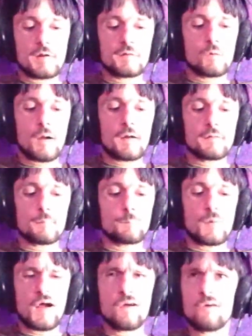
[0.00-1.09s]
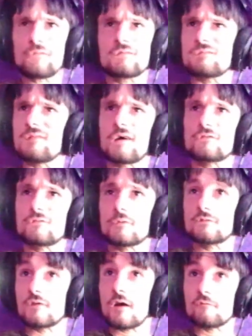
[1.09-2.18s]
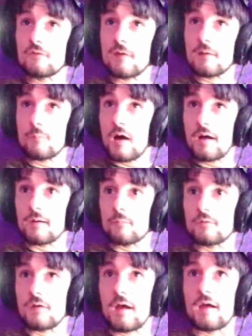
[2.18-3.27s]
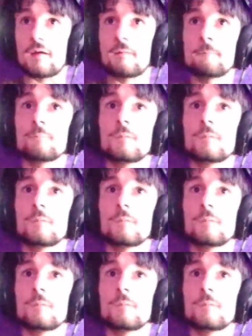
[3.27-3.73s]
to go out here and buy all these luxury stuff that they buy every day.